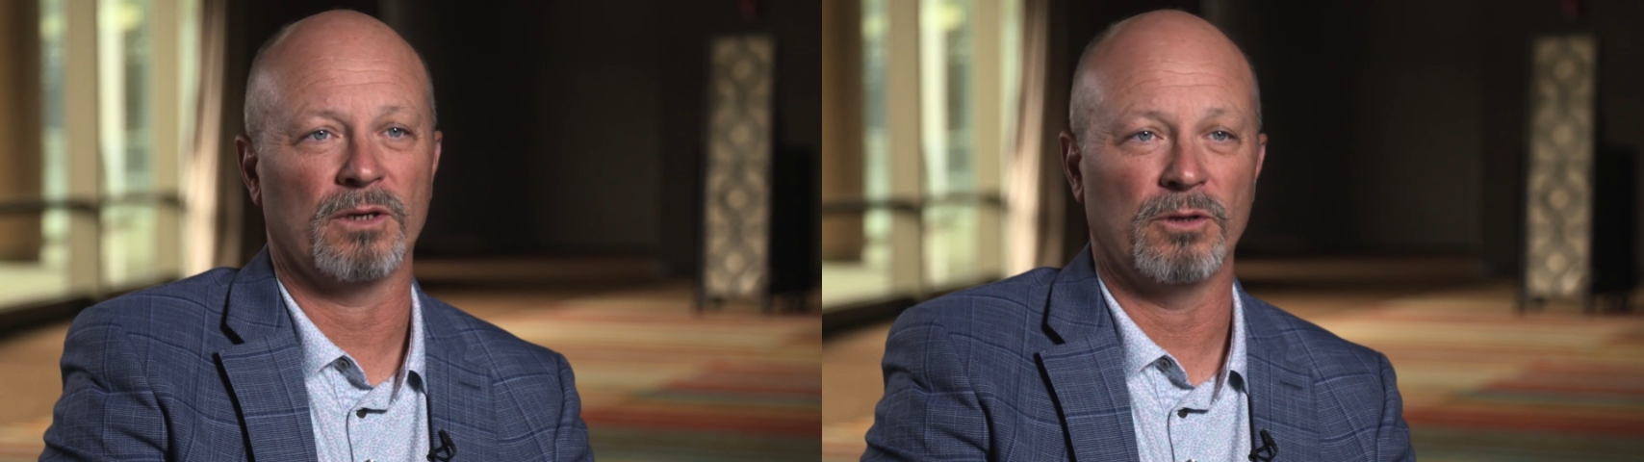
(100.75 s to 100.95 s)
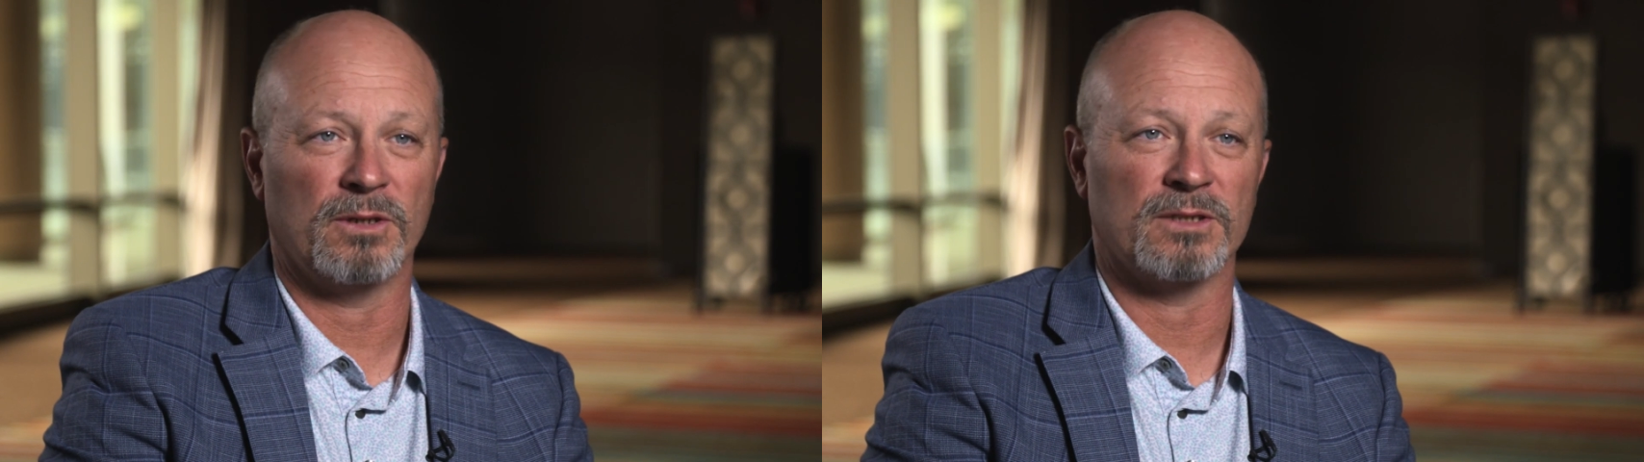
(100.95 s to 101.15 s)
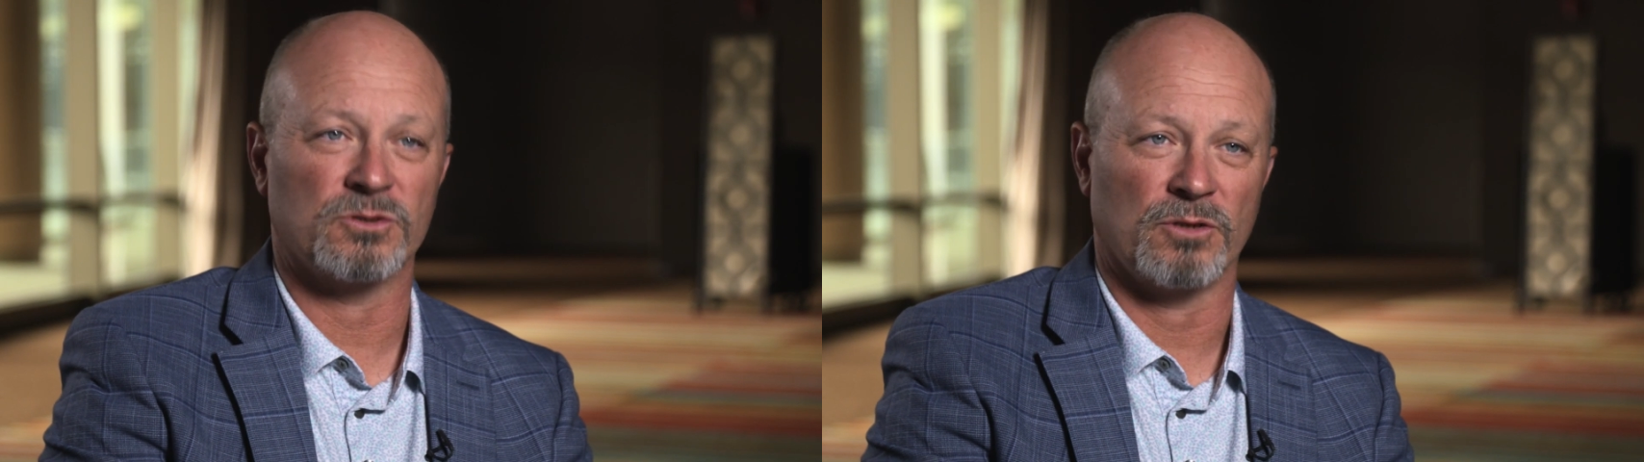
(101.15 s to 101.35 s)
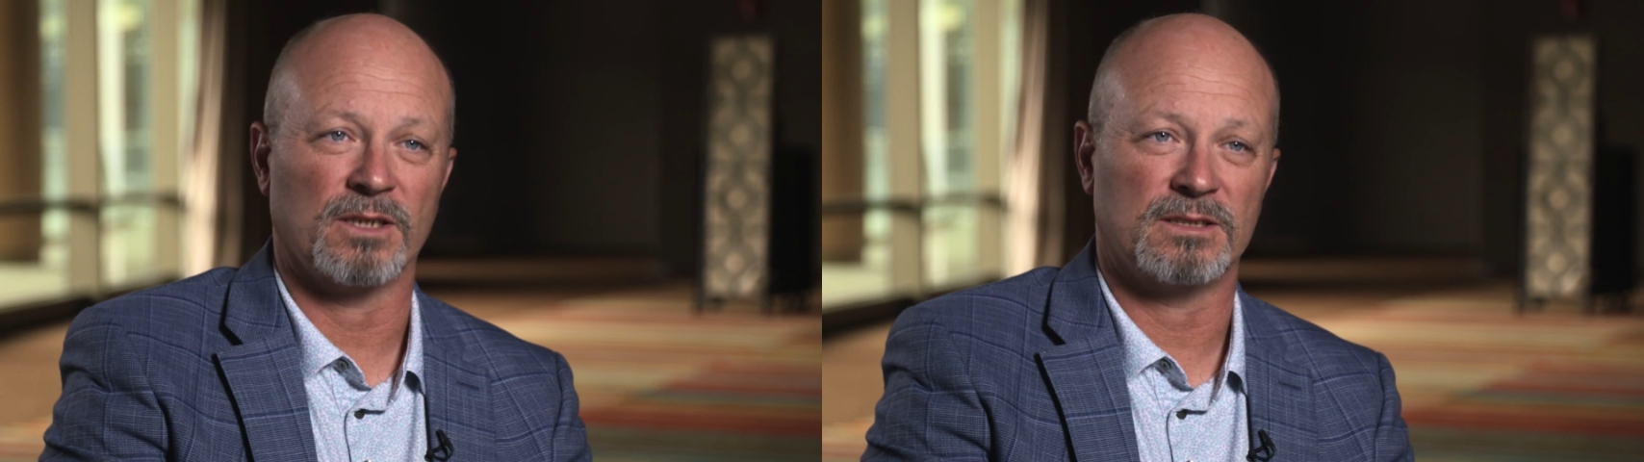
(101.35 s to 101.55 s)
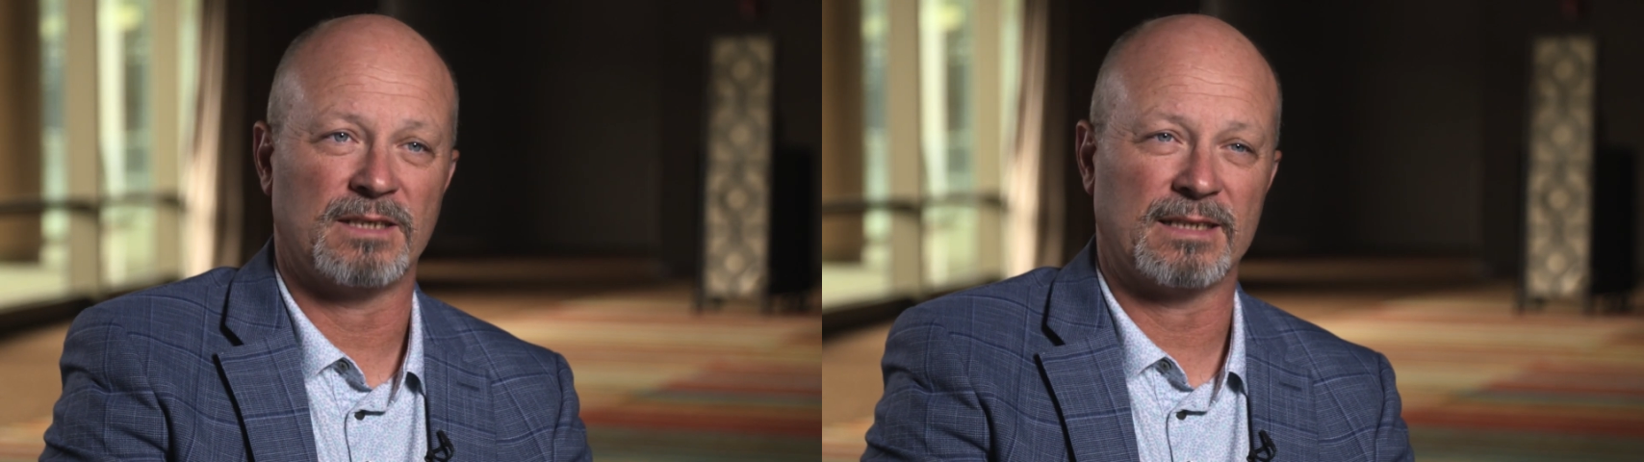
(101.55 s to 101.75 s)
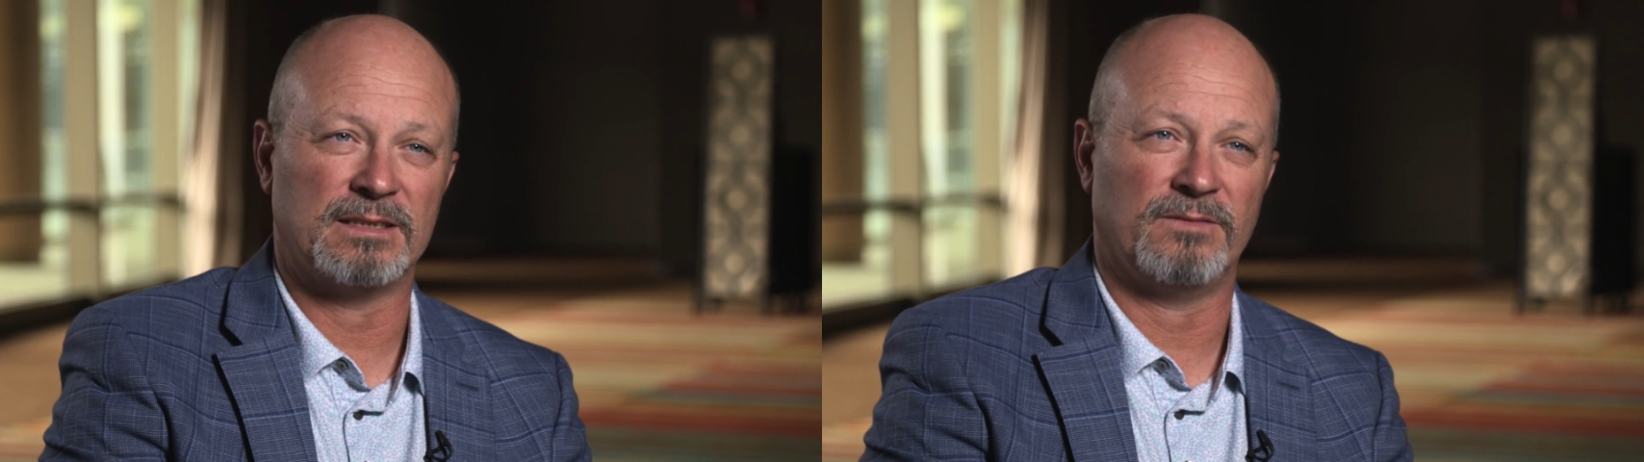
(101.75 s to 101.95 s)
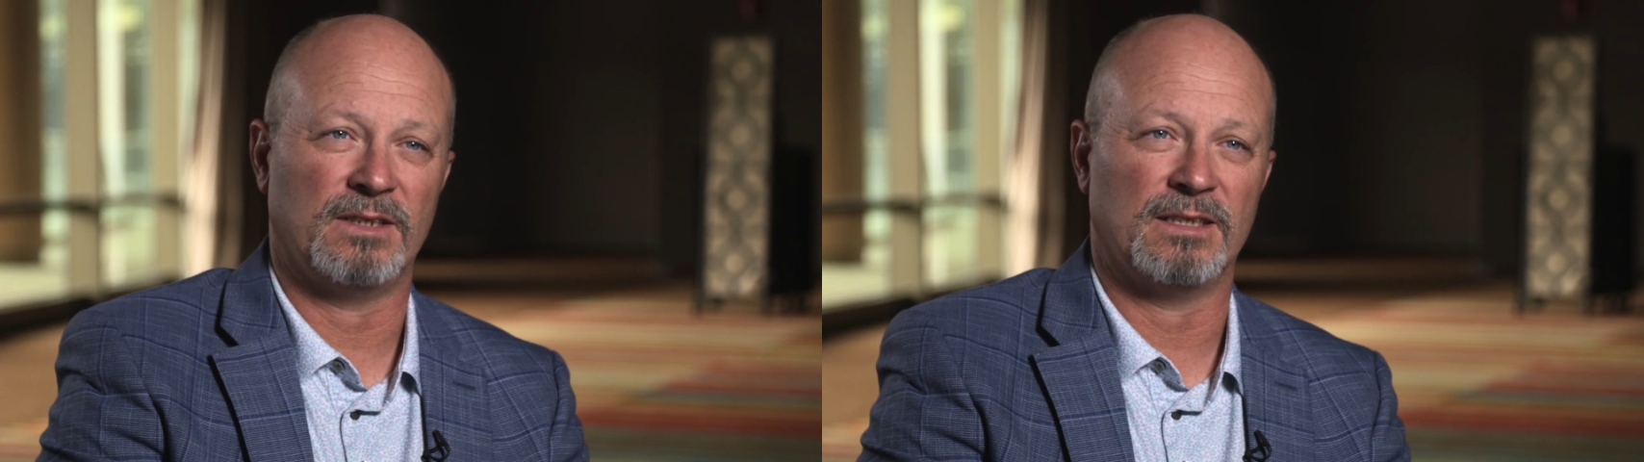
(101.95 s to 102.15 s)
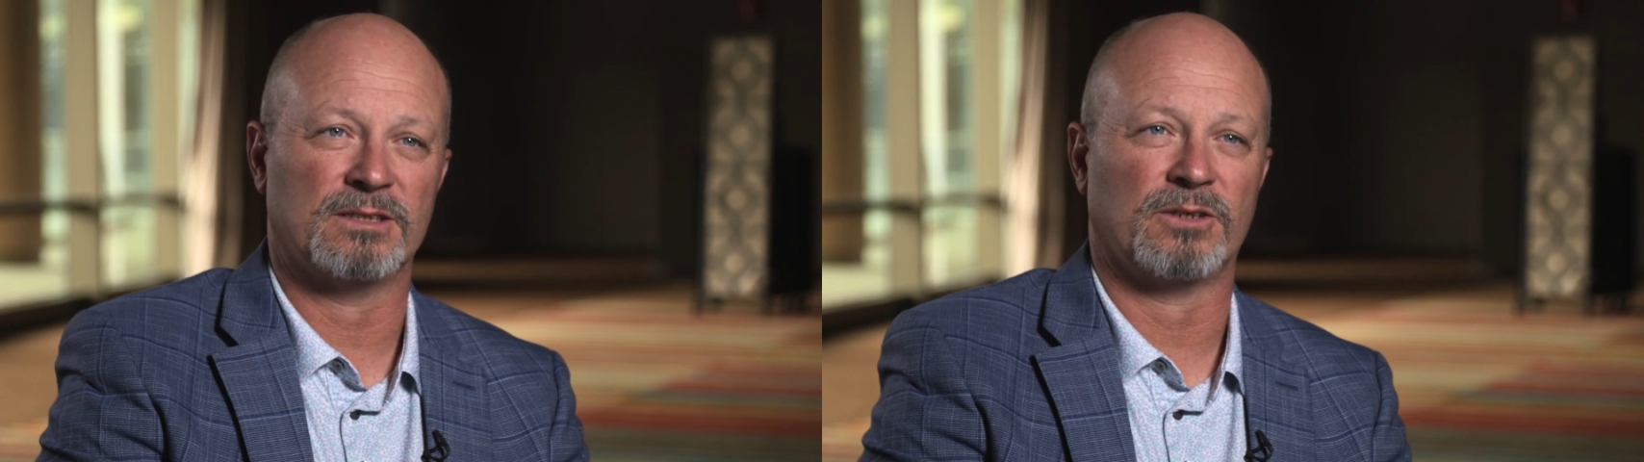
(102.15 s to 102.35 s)
new construction
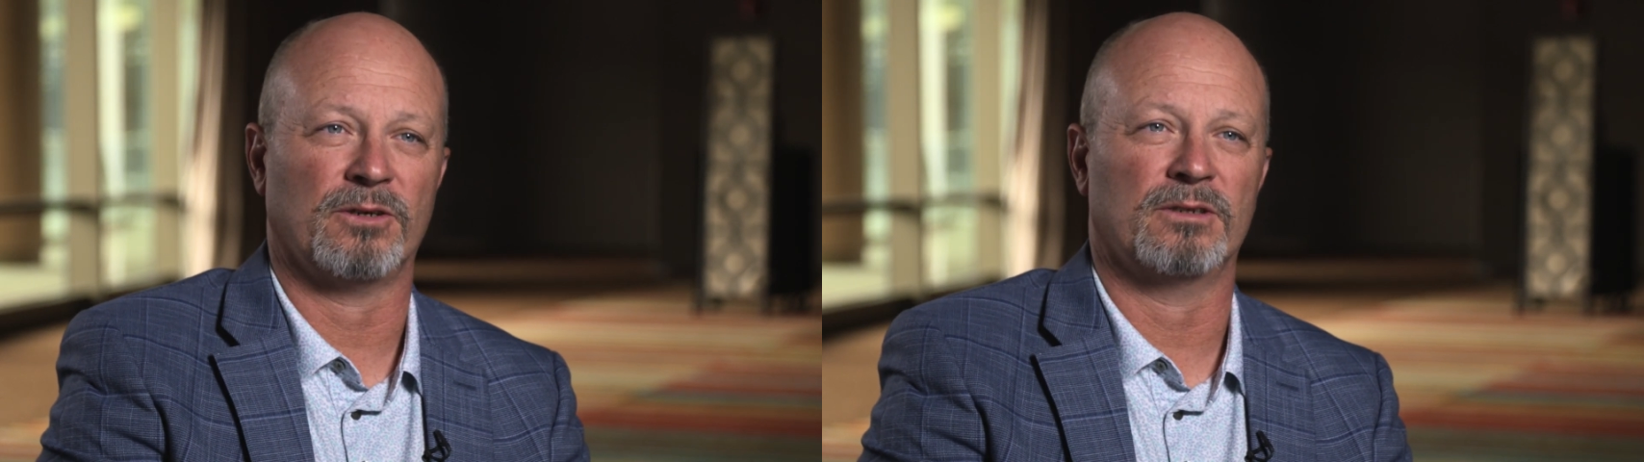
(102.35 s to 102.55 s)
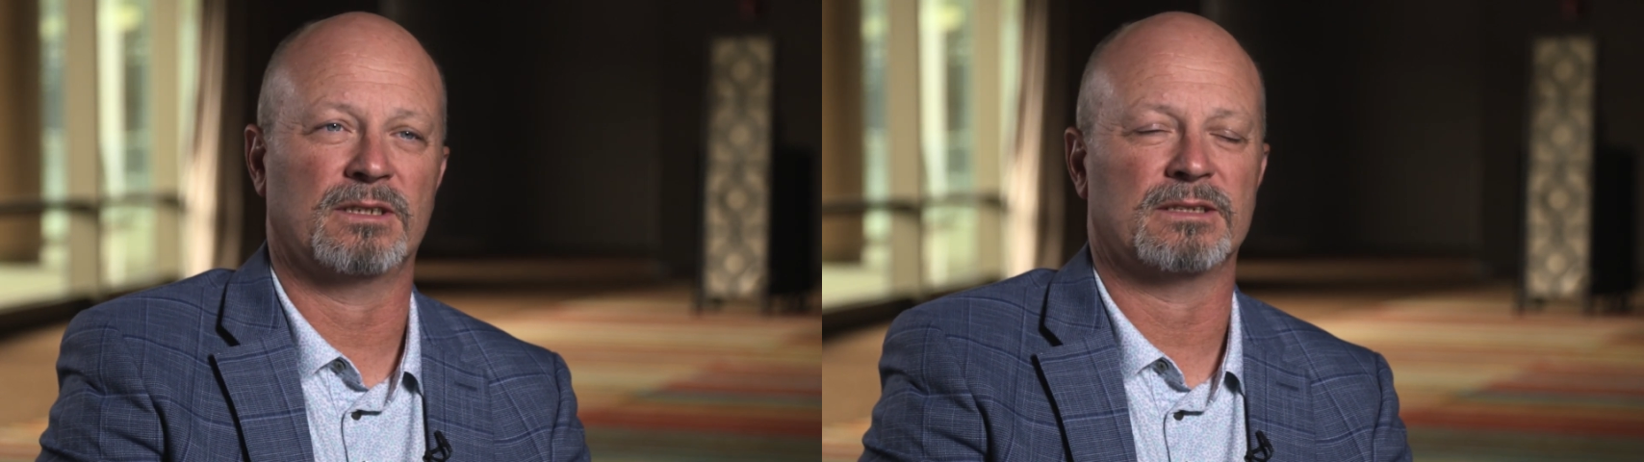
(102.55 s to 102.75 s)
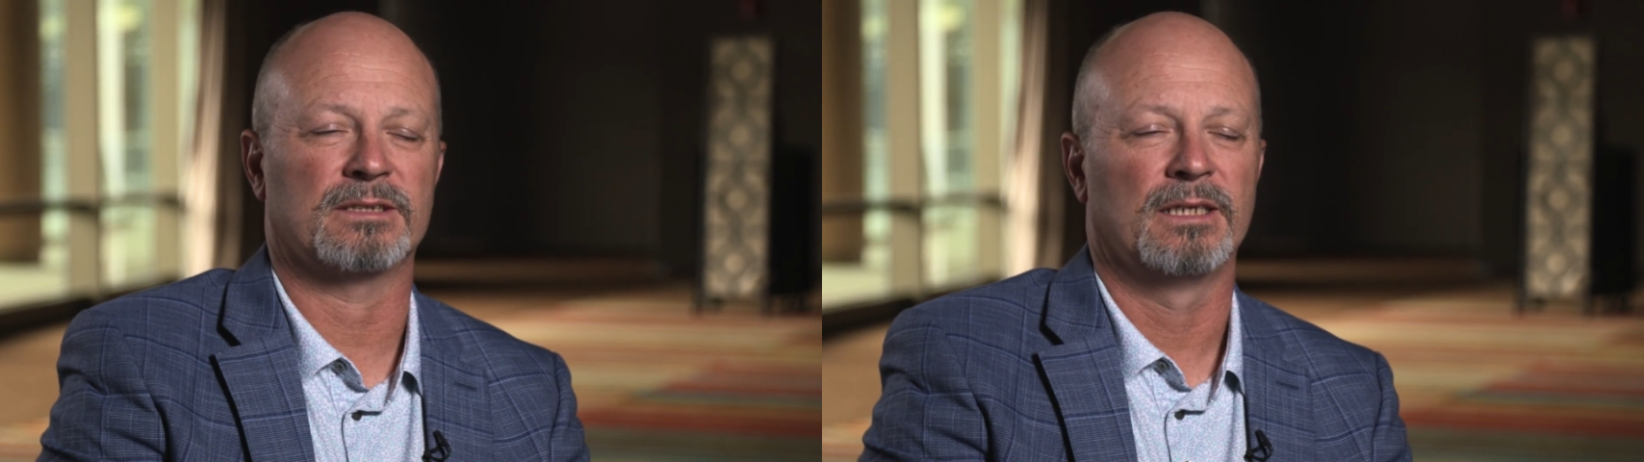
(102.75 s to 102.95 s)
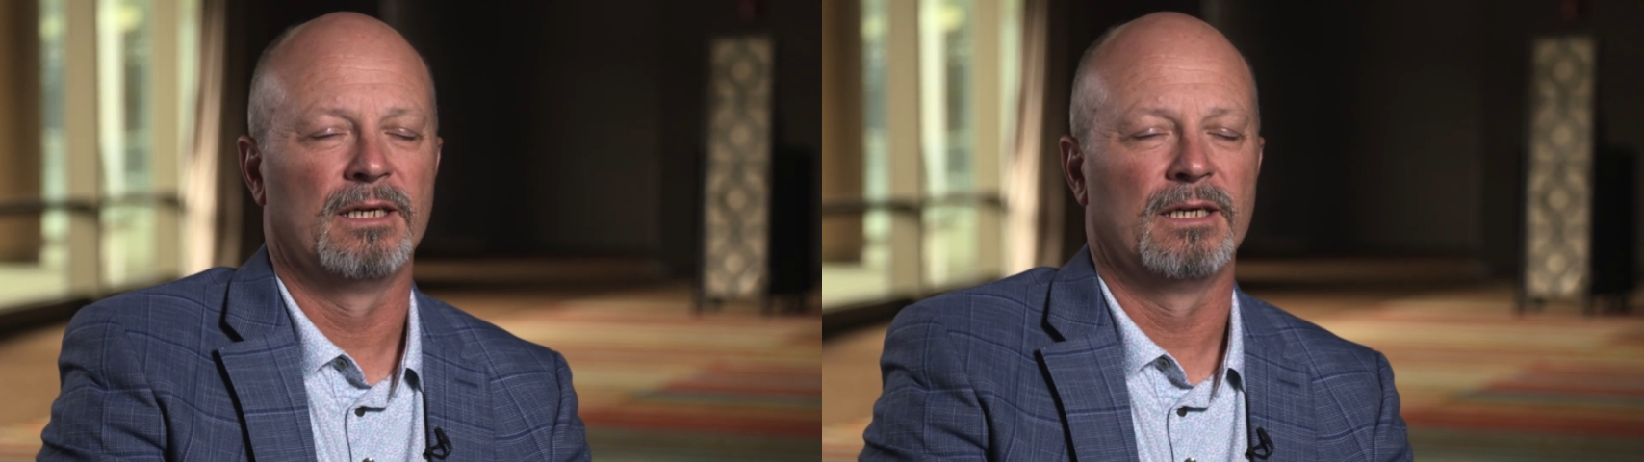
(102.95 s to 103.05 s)
activity that's occurred, because